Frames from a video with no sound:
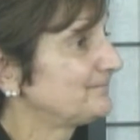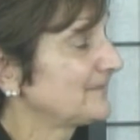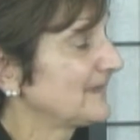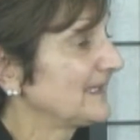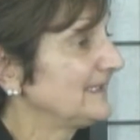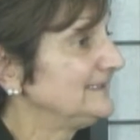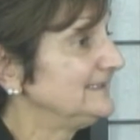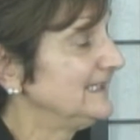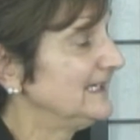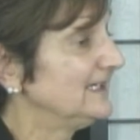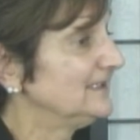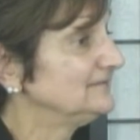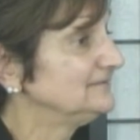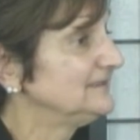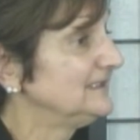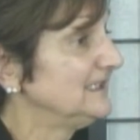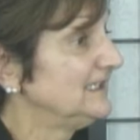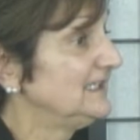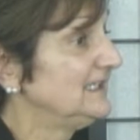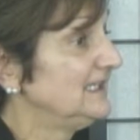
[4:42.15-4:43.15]
Yeah.
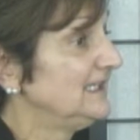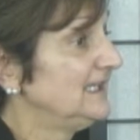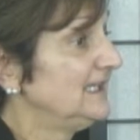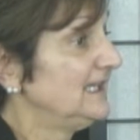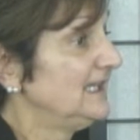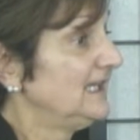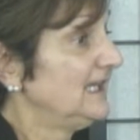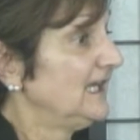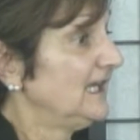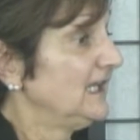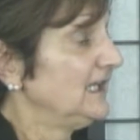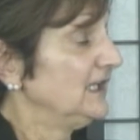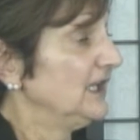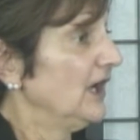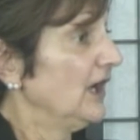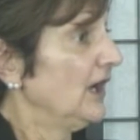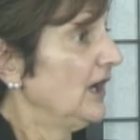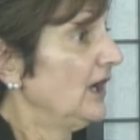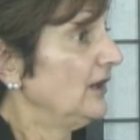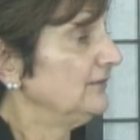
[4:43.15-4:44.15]

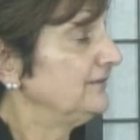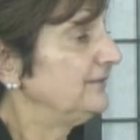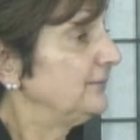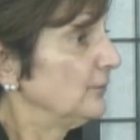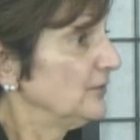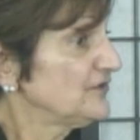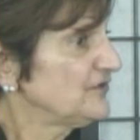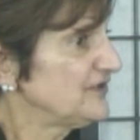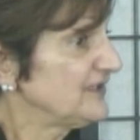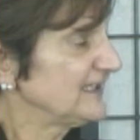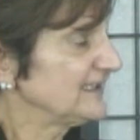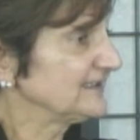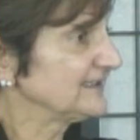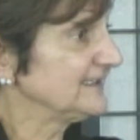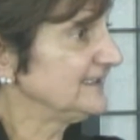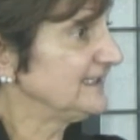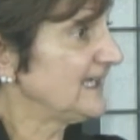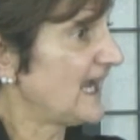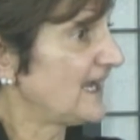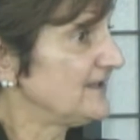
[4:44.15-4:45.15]

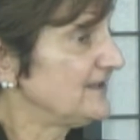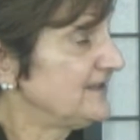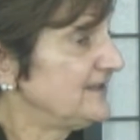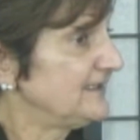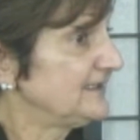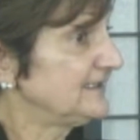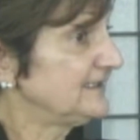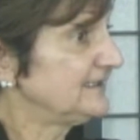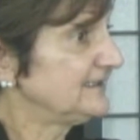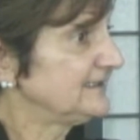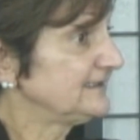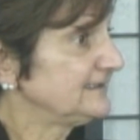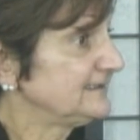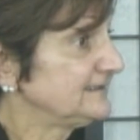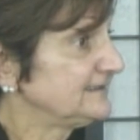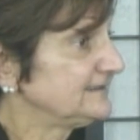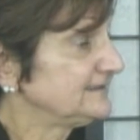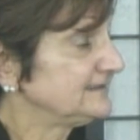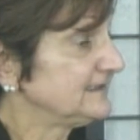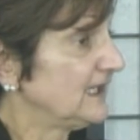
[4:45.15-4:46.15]
Fortunately, I think
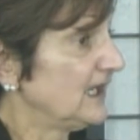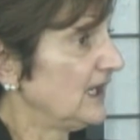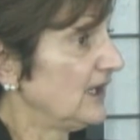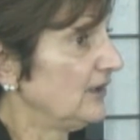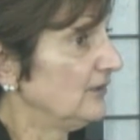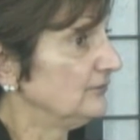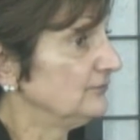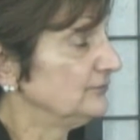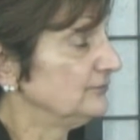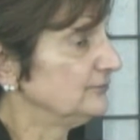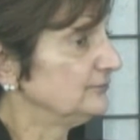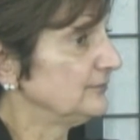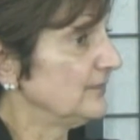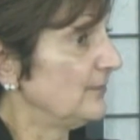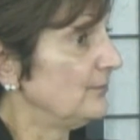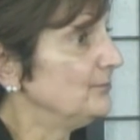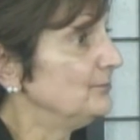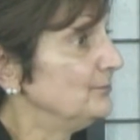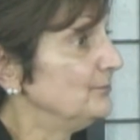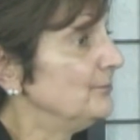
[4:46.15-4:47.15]

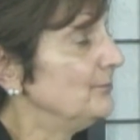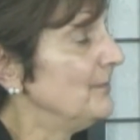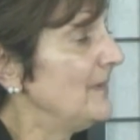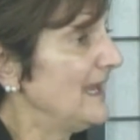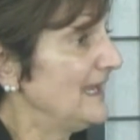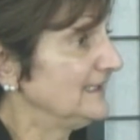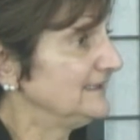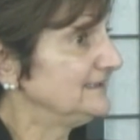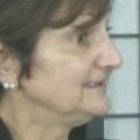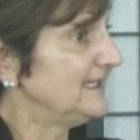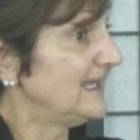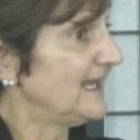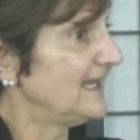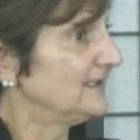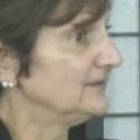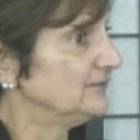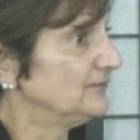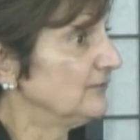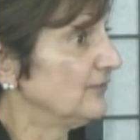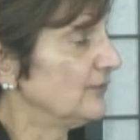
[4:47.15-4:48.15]
men
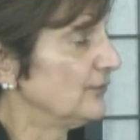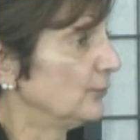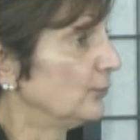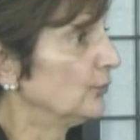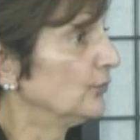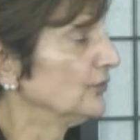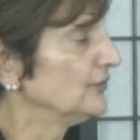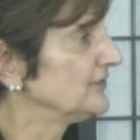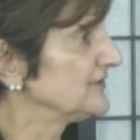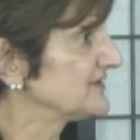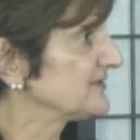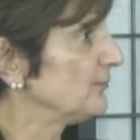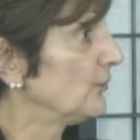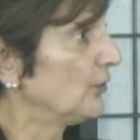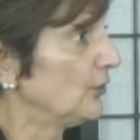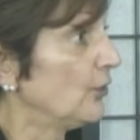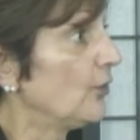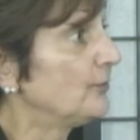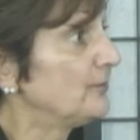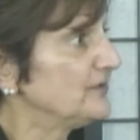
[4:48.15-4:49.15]
and the world is
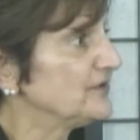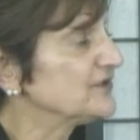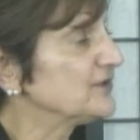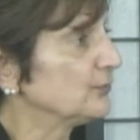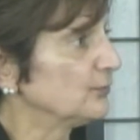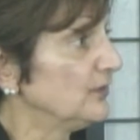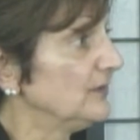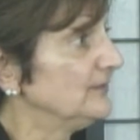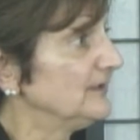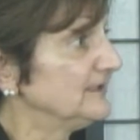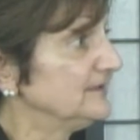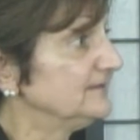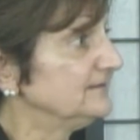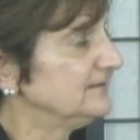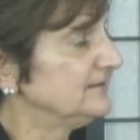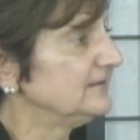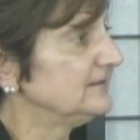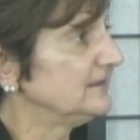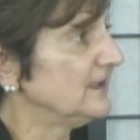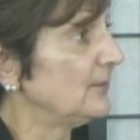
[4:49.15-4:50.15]
more open to
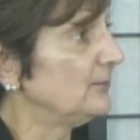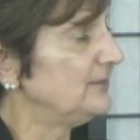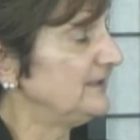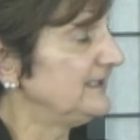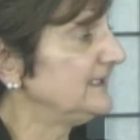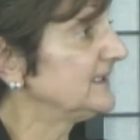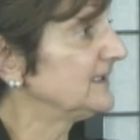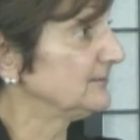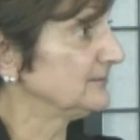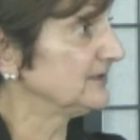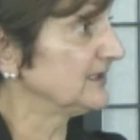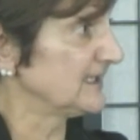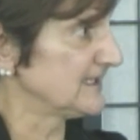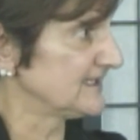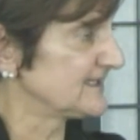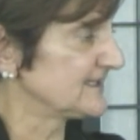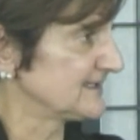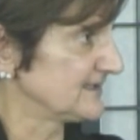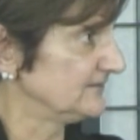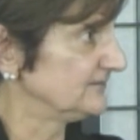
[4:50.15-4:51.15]
women being in
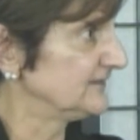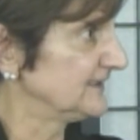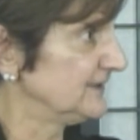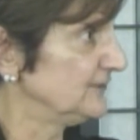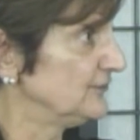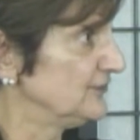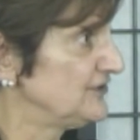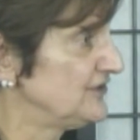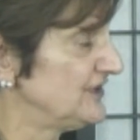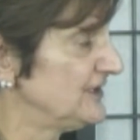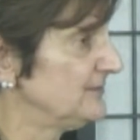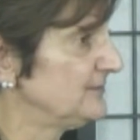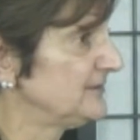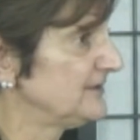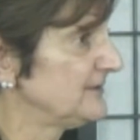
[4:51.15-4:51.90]
places of leadership.